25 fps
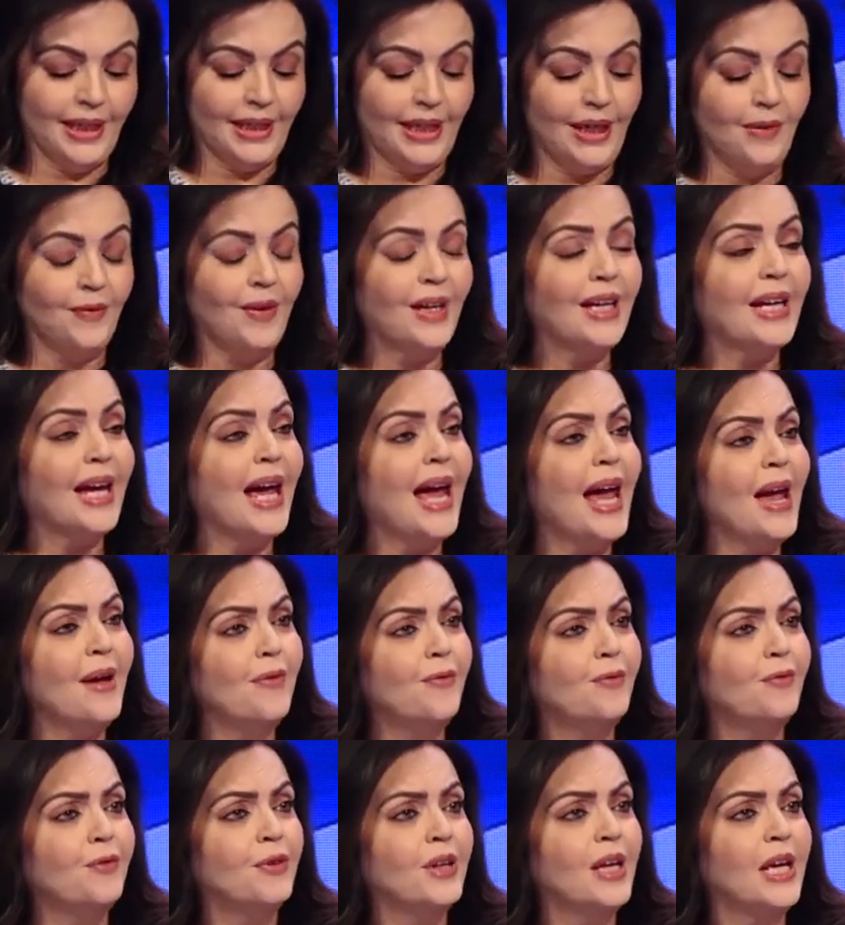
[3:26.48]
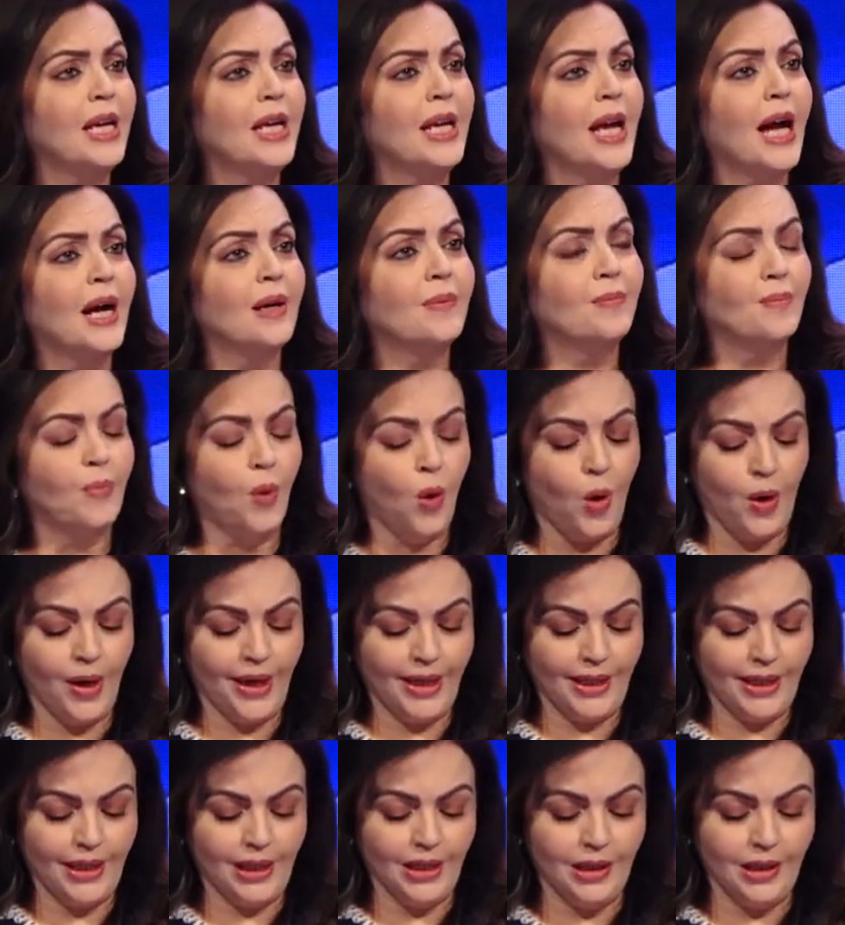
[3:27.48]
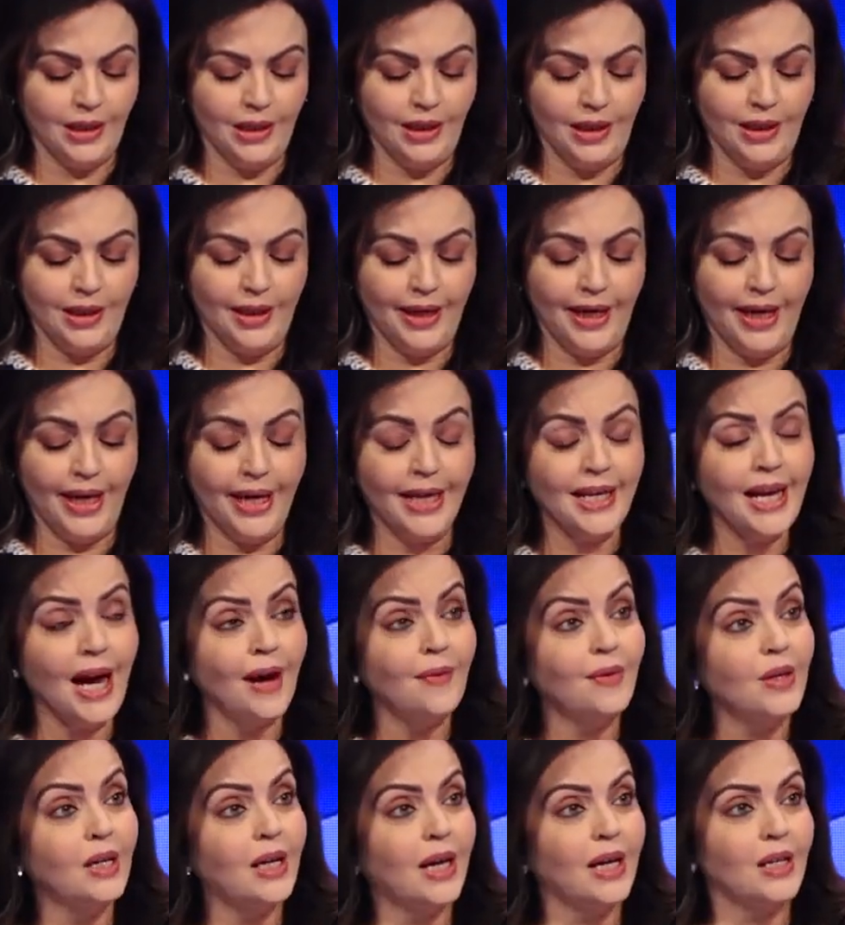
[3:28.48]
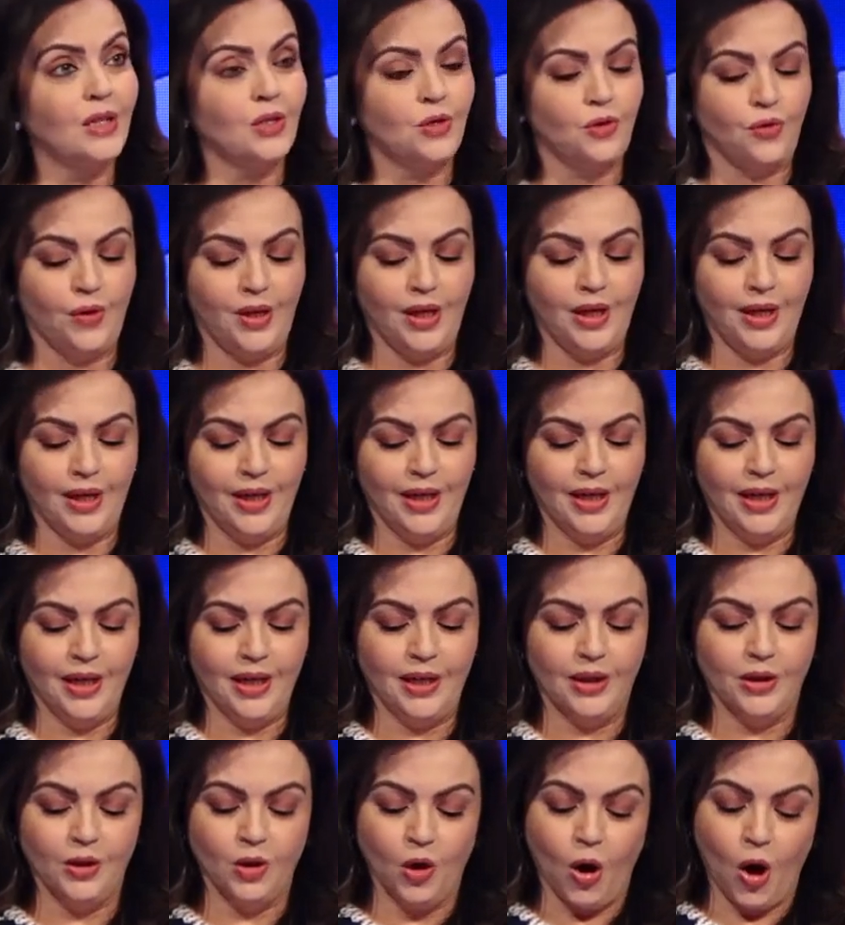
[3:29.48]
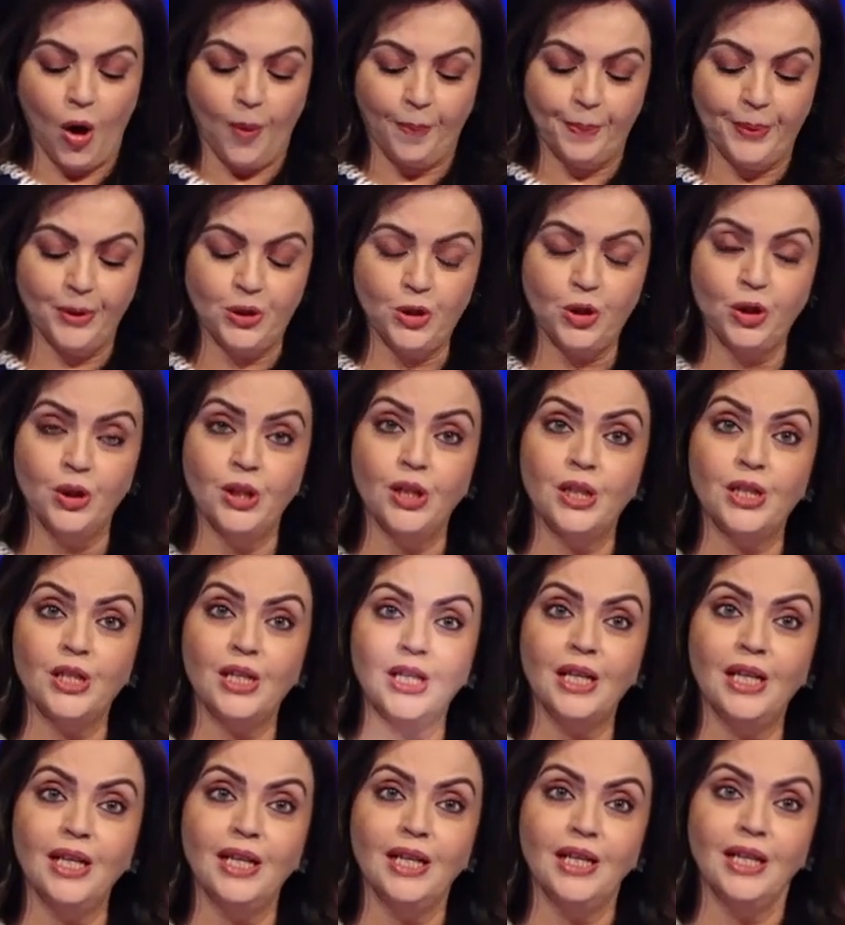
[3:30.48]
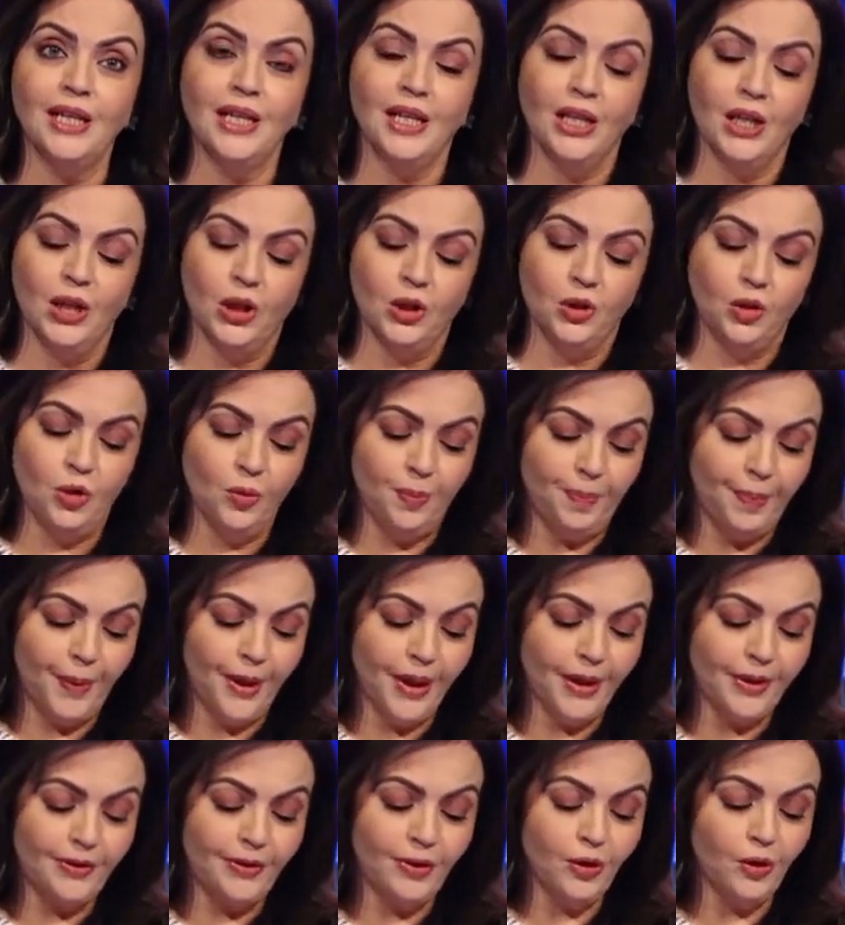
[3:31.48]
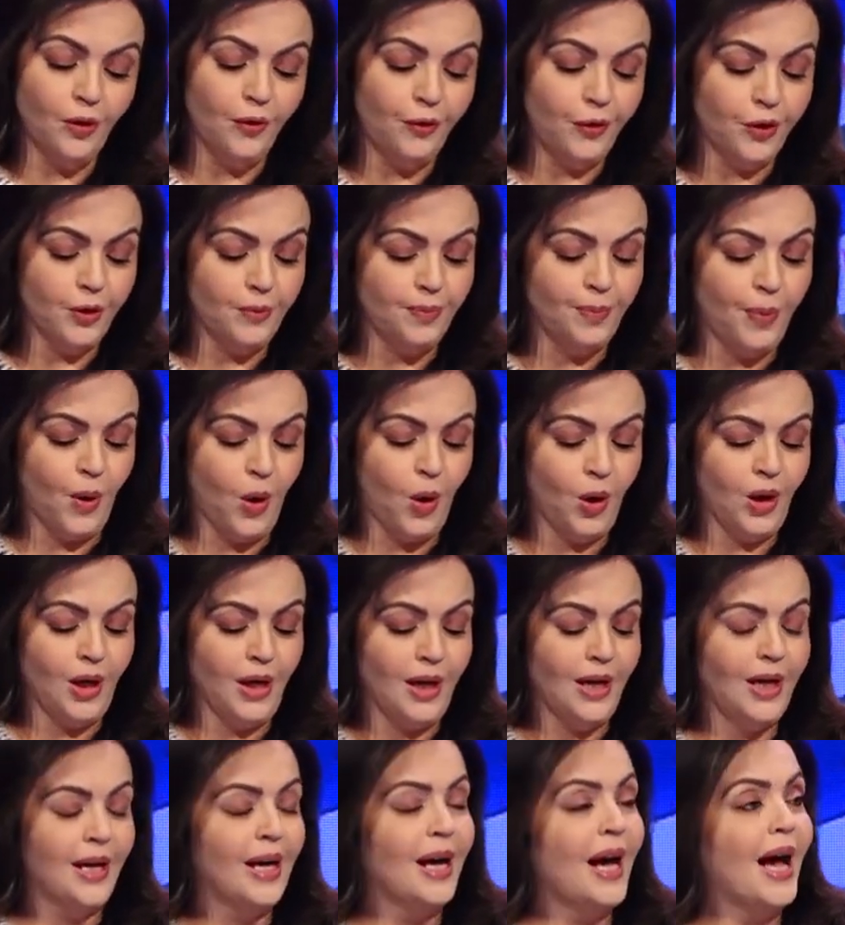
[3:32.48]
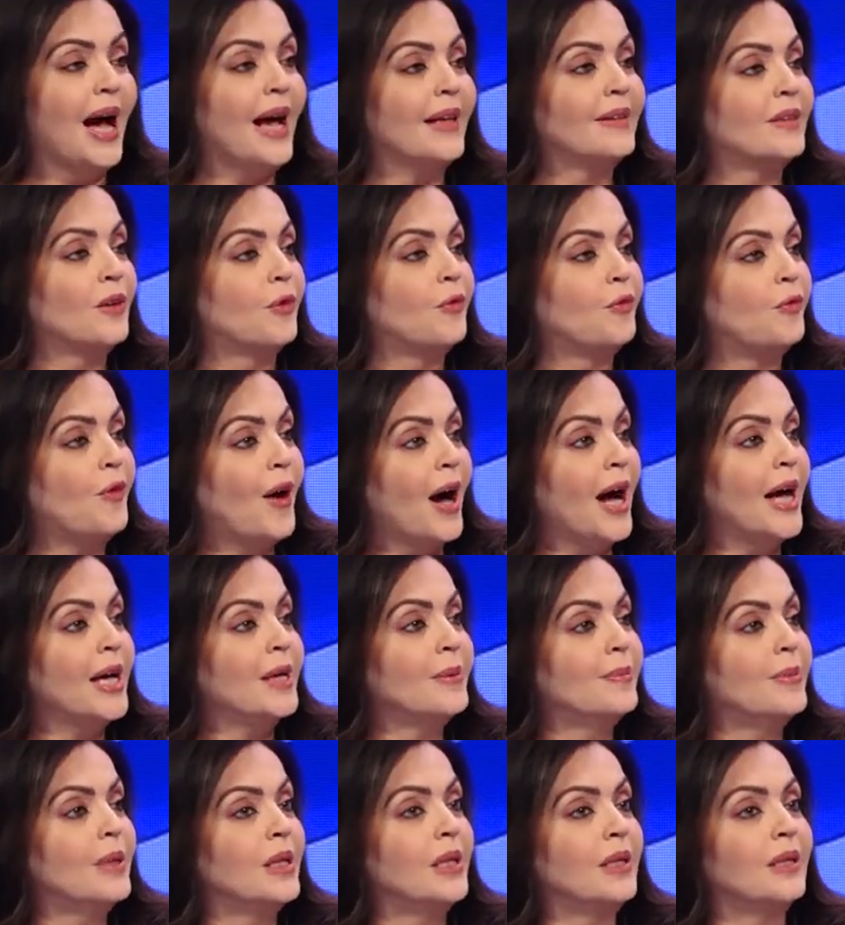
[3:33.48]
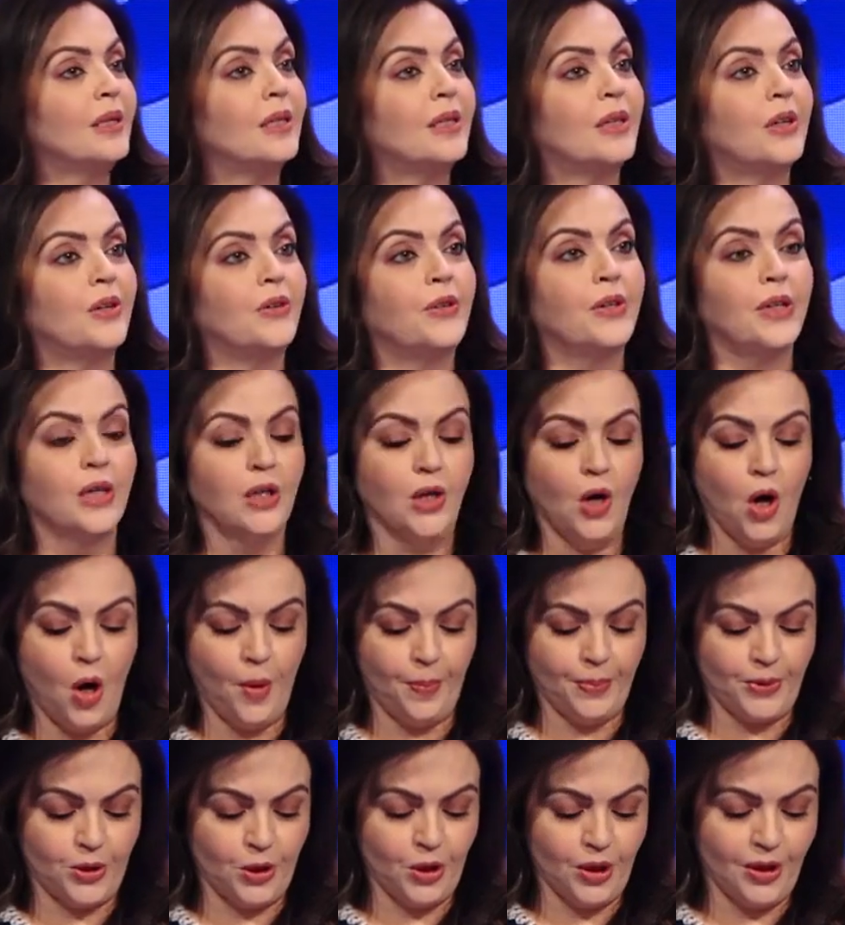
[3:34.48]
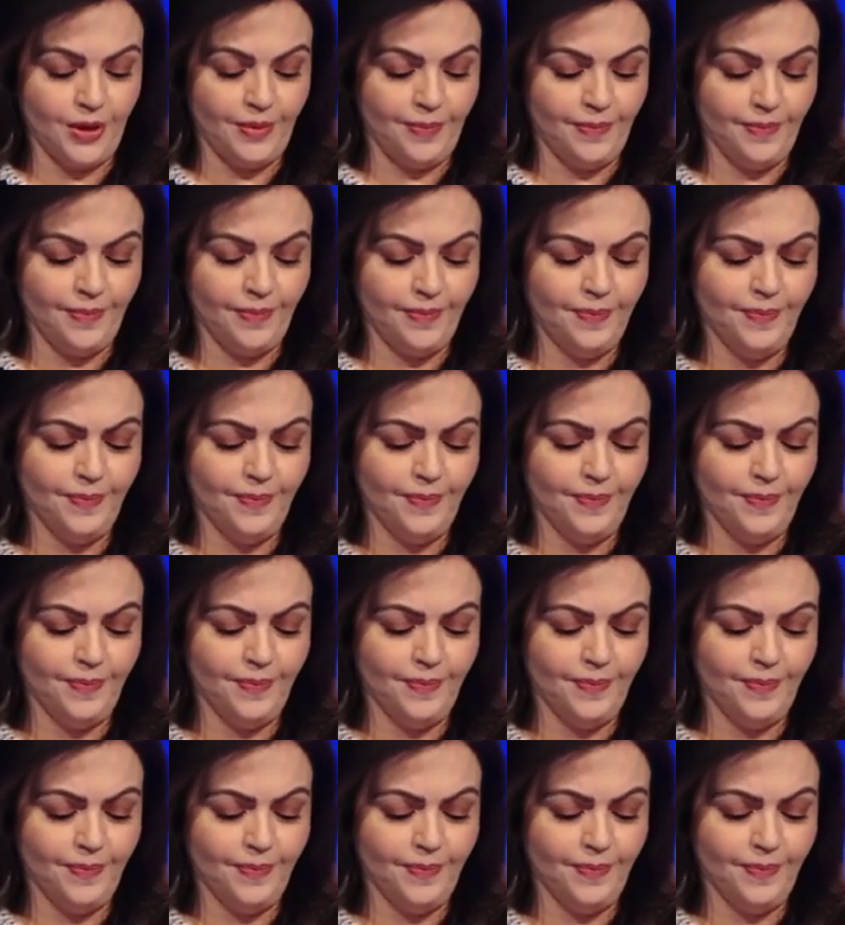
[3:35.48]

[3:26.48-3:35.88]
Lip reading: giving every young boy and girl in our country the opportunity to pursue football as a viable career option.